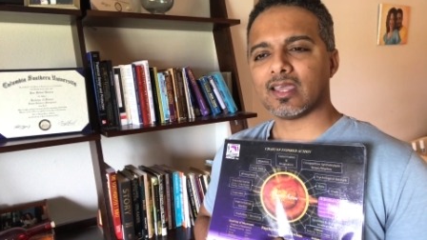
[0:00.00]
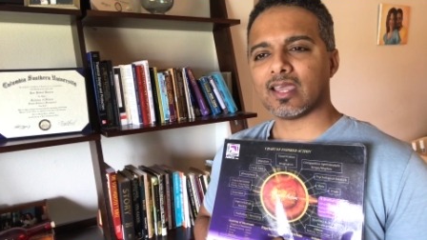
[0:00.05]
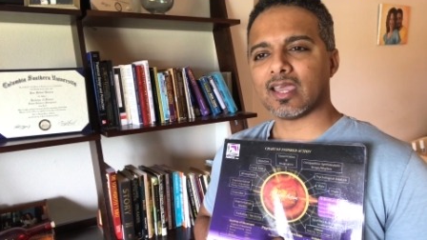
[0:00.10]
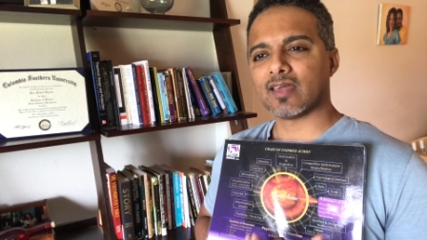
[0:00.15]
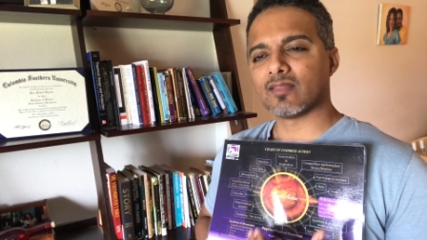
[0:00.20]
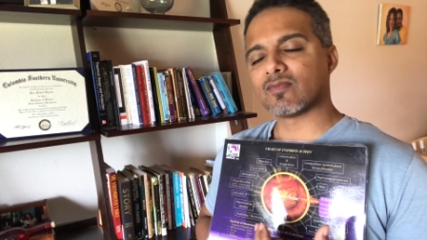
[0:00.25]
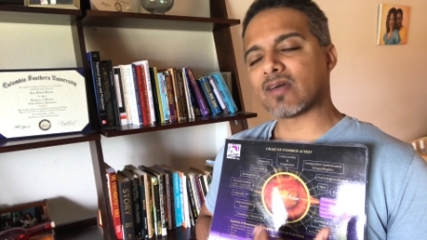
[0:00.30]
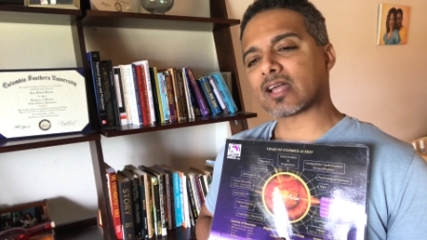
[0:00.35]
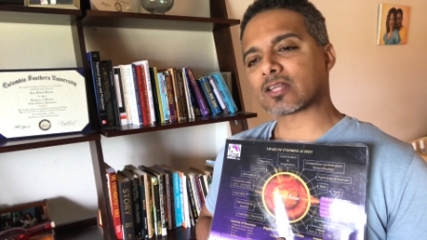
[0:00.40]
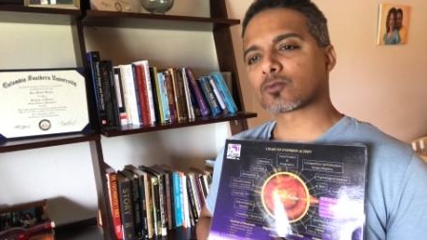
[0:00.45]

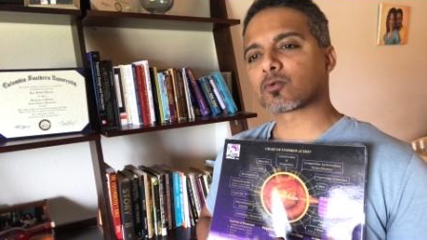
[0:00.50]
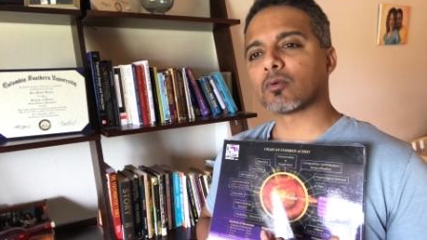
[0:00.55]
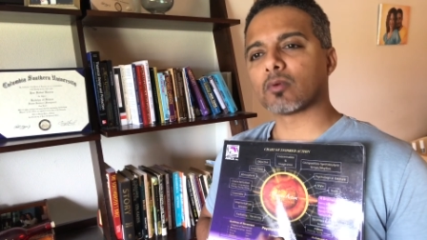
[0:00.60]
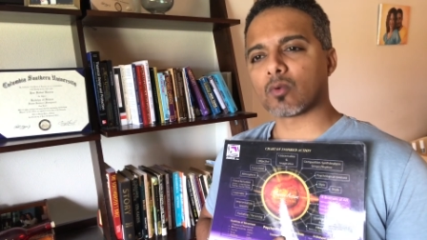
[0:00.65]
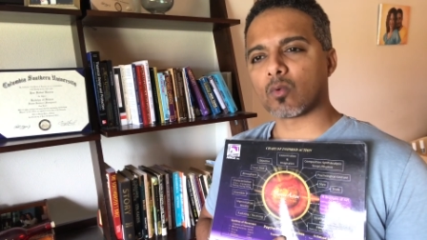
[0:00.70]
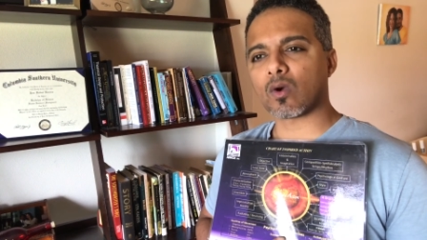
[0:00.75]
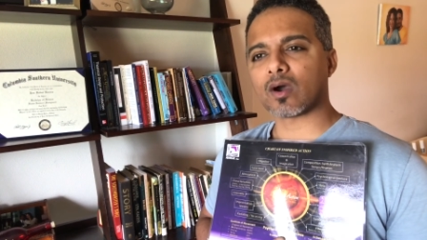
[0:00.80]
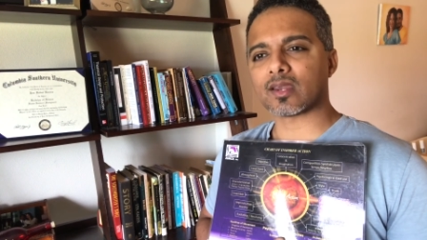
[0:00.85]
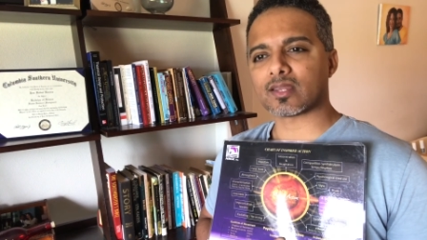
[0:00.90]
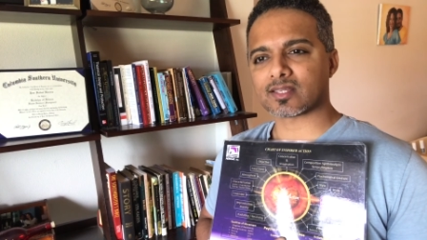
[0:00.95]
And that's what we
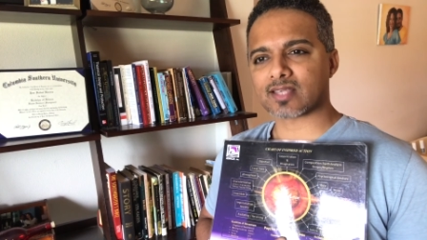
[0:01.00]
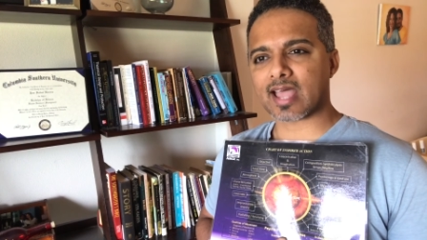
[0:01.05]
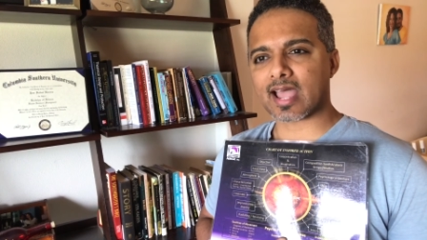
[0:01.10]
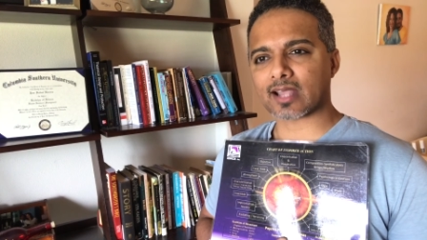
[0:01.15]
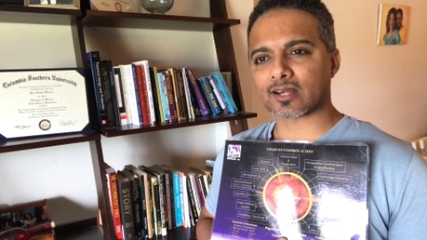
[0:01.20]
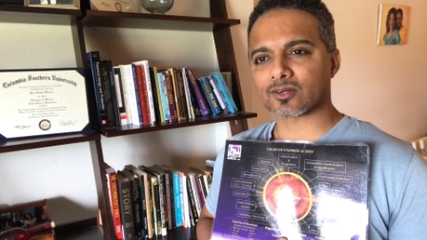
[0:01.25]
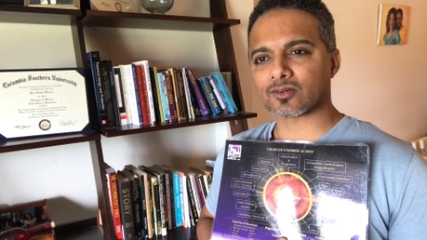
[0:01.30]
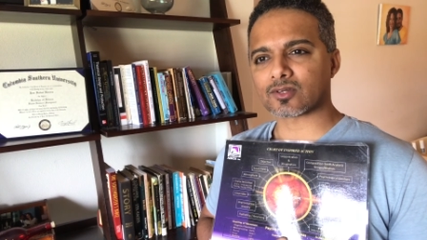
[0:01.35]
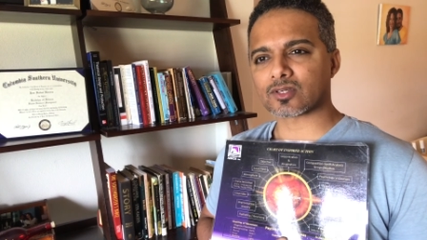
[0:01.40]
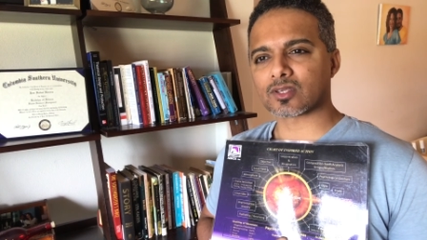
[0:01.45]
want as
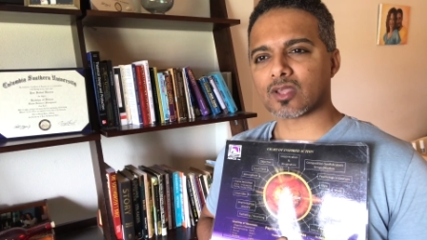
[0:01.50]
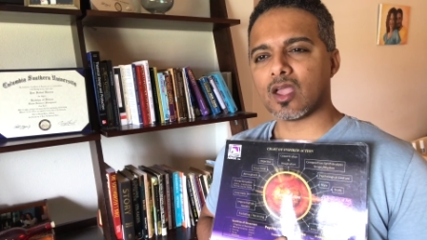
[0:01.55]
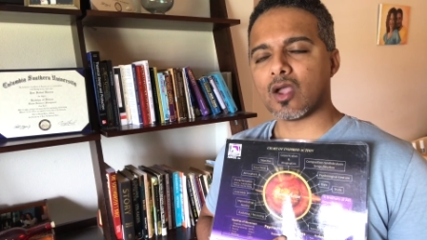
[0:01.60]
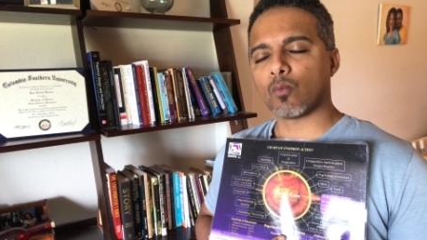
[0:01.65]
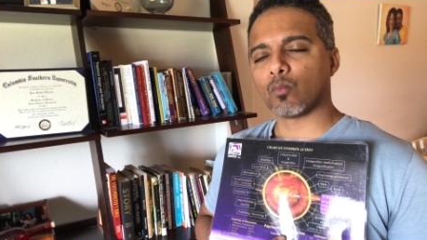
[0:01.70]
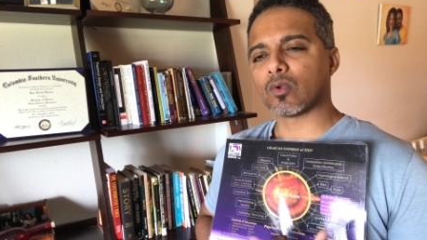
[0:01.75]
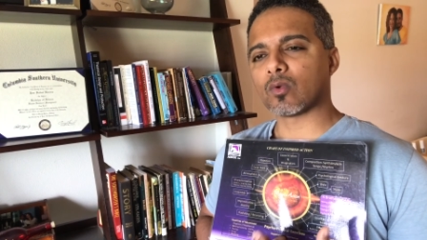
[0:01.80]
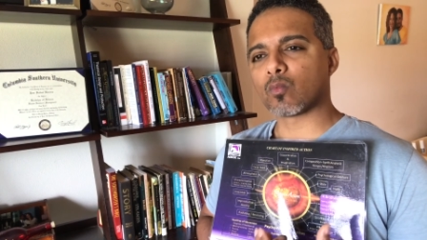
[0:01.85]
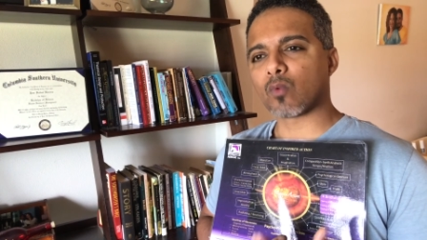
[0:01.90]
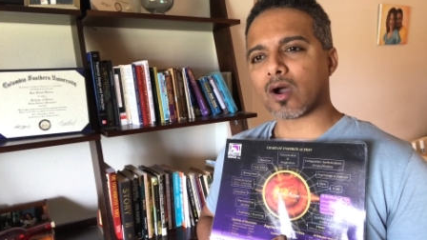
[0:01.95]
actors.
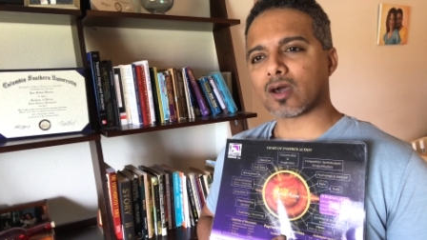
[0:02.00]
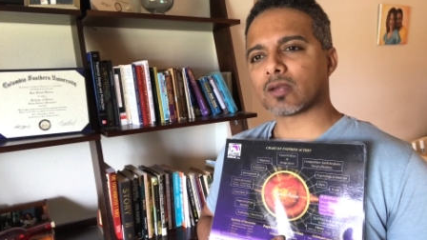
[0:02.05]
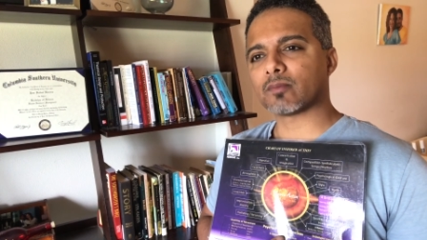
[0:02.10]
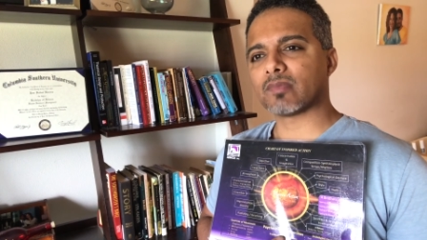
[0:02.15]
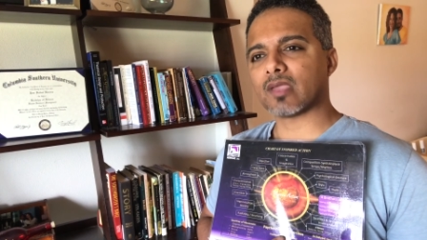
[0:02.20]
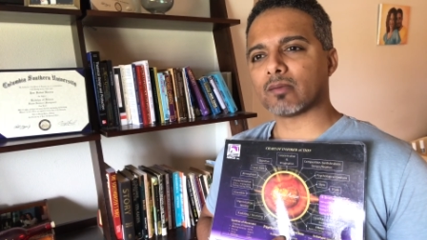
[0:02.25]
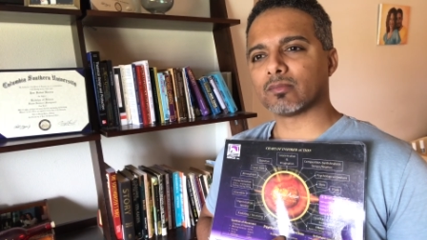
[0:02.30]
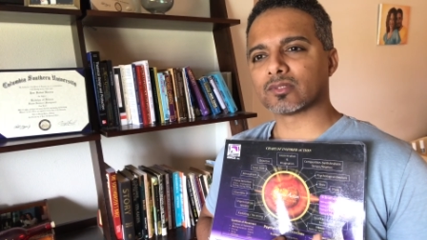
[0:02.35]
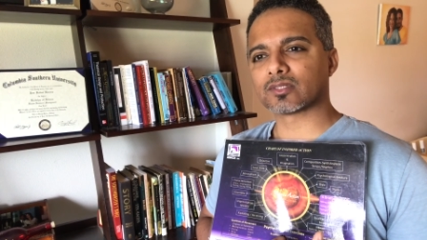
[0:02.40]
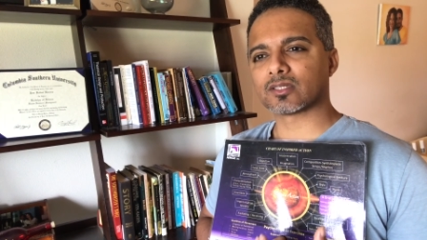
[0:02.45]
We want to
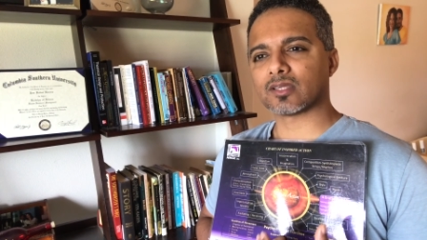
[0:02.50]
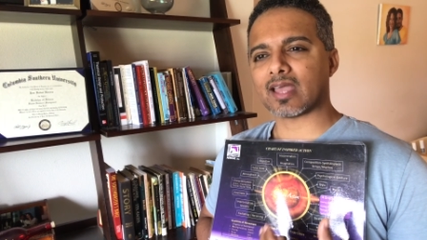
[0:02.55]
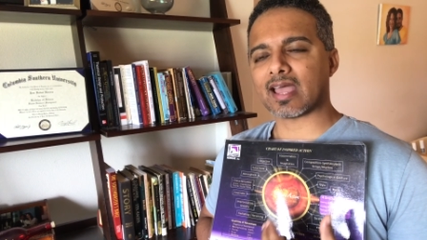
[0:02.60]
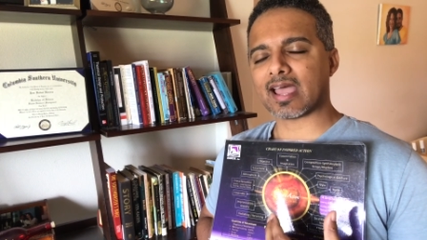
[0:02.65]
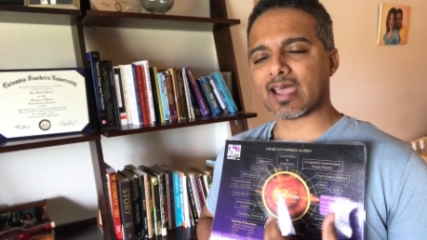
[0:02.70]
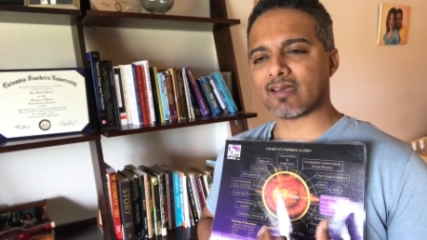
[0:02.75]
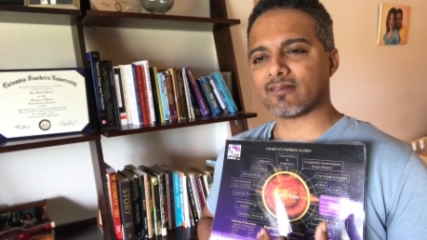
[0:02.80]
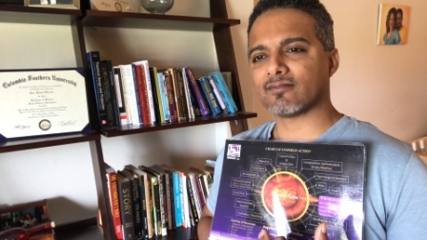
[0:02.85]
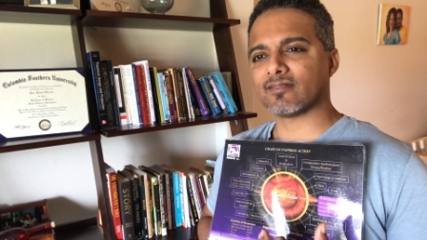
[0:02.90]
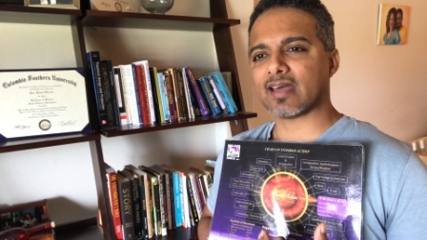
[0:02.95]
be able to
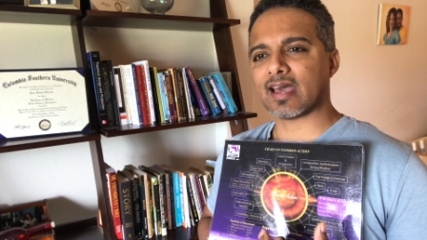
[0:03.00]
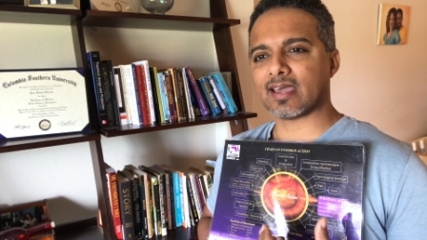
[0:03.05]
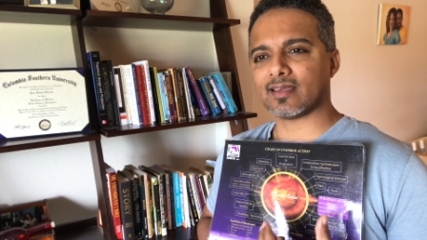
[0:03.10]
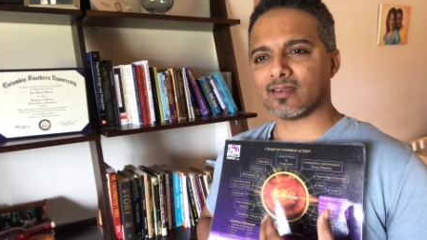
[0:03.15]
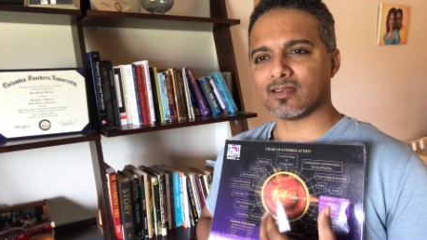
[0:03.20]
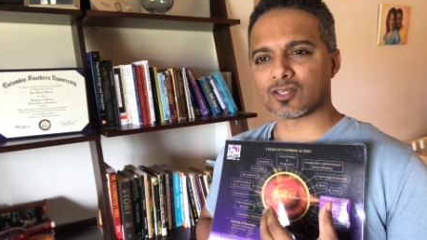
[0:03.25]
have that